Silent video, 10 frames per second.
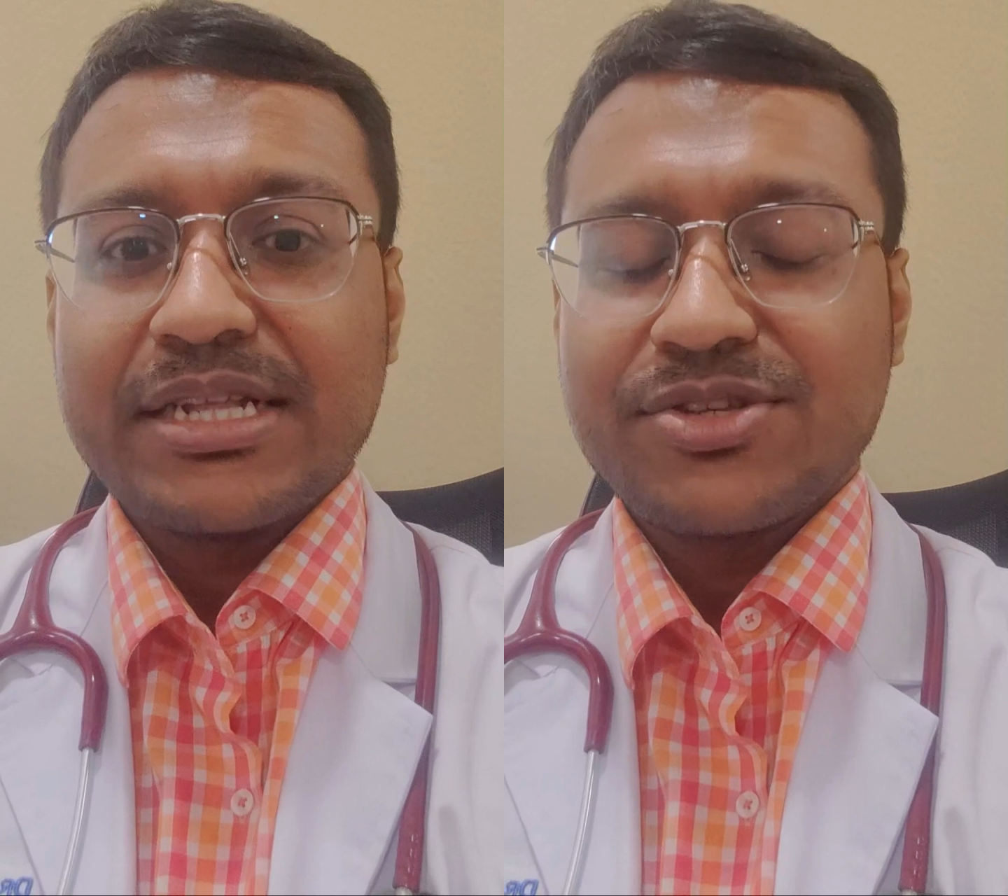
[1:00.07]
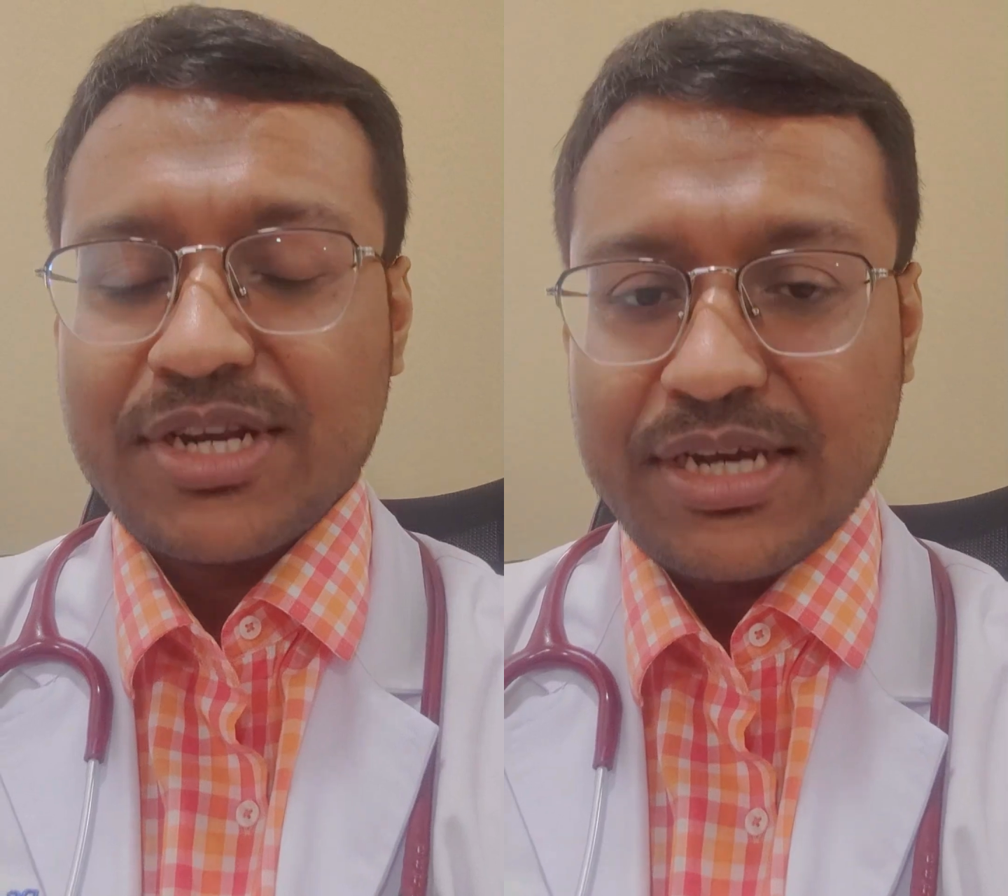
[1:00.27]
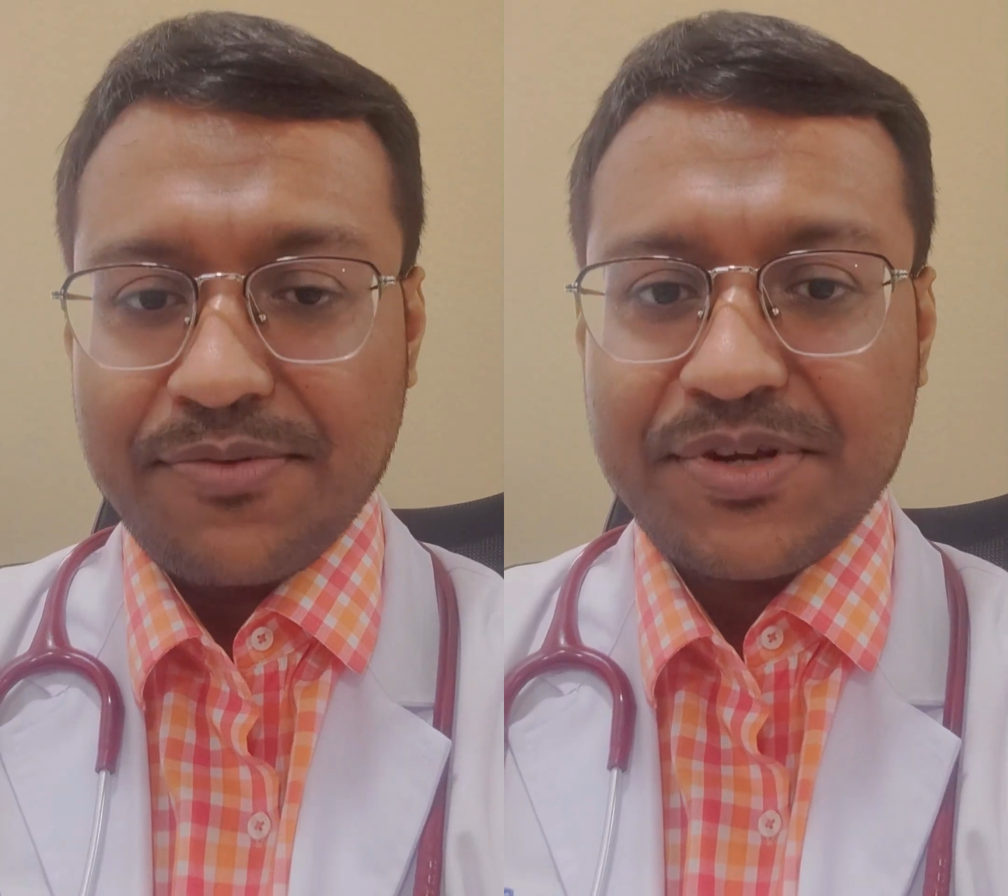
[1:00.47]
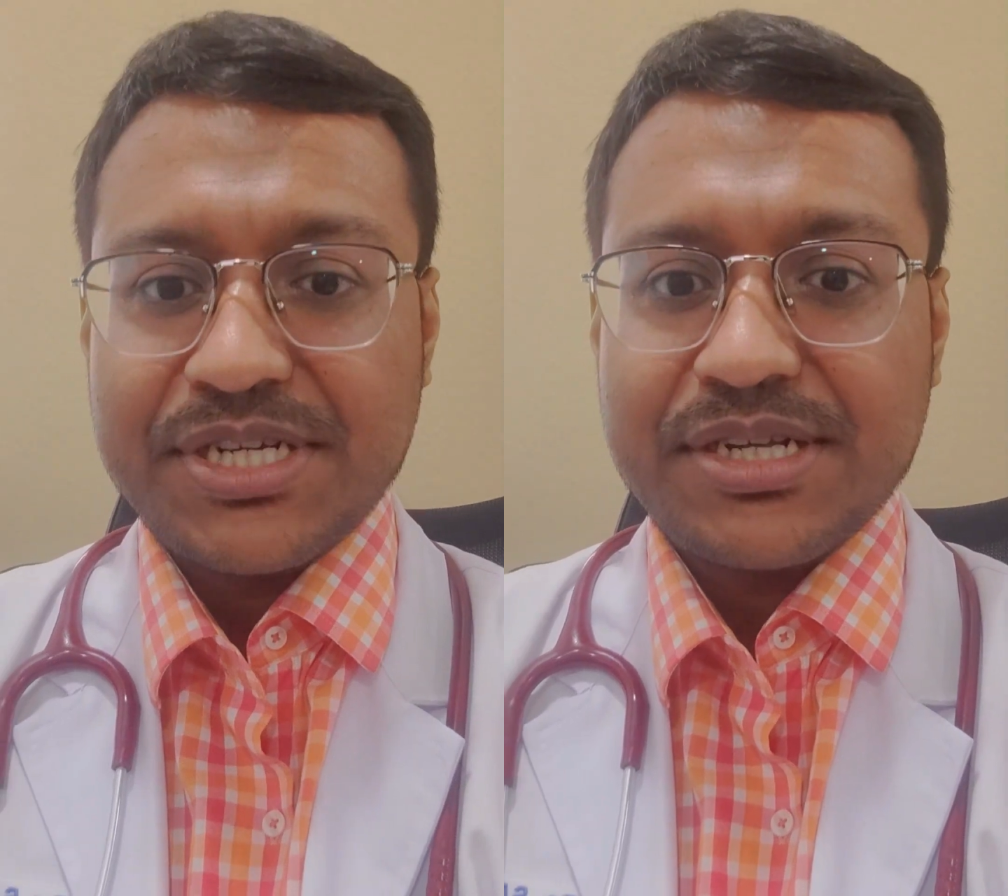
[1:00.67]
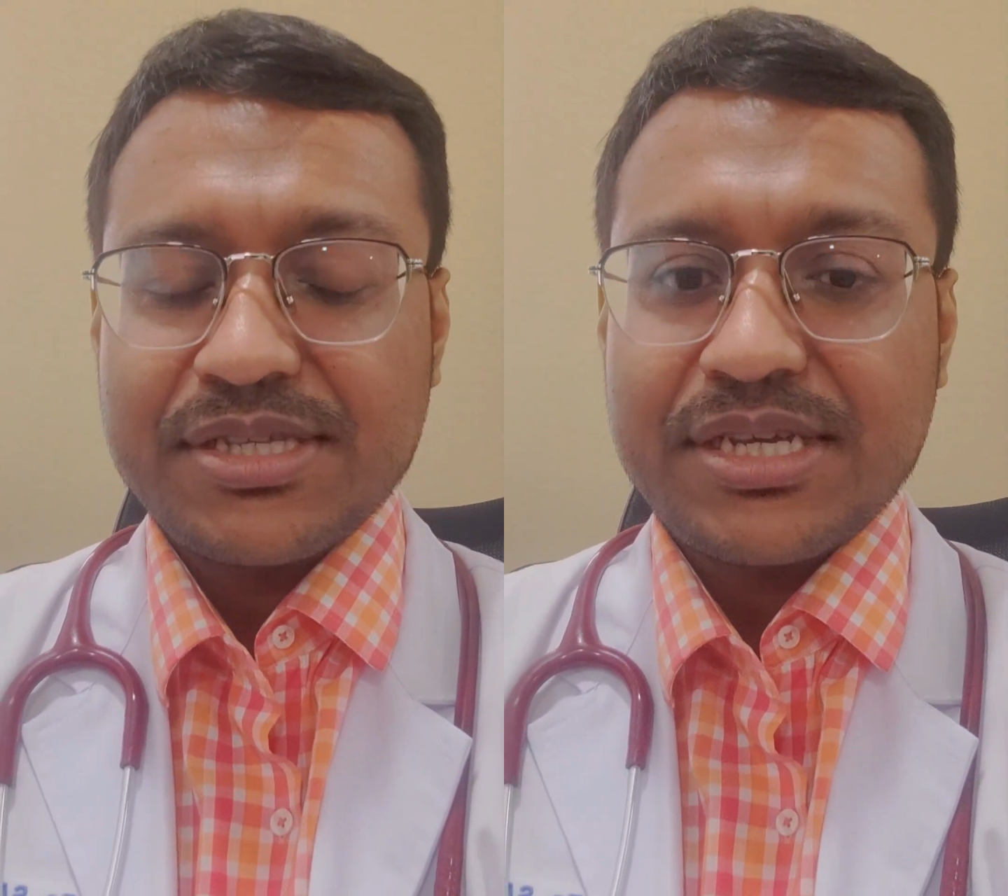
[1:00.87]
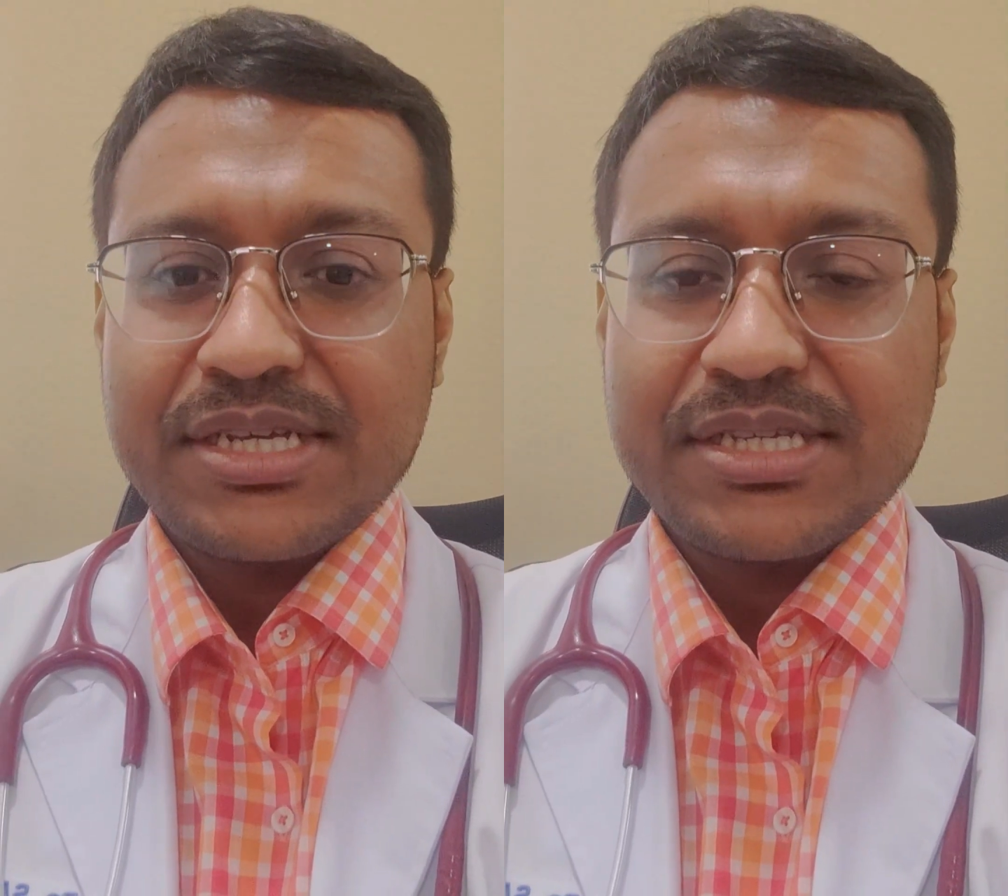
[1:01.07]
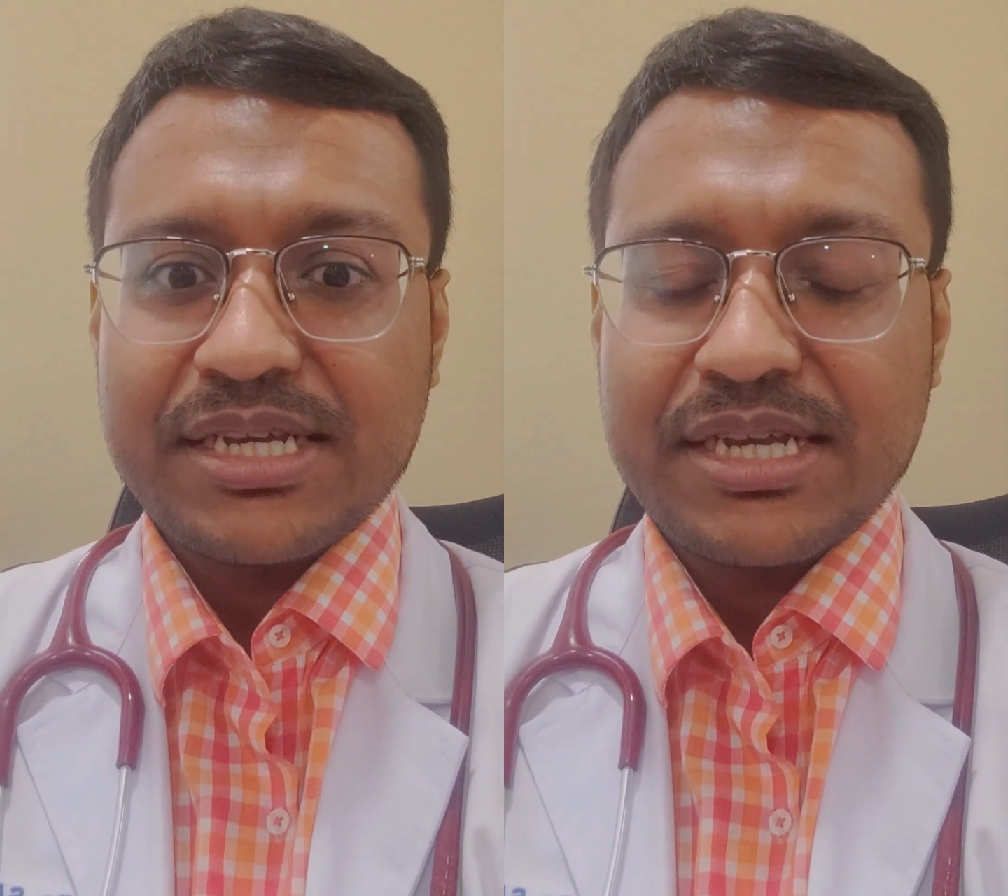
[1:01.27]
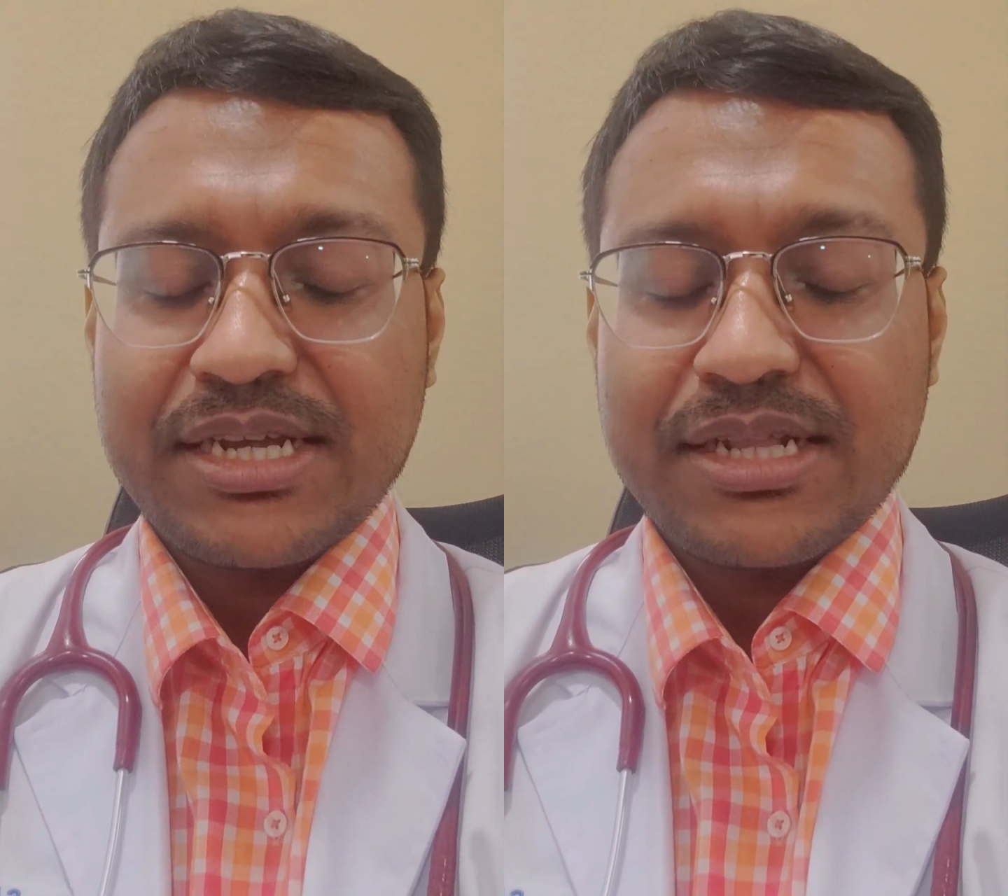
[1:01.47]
insulin deficiency is seen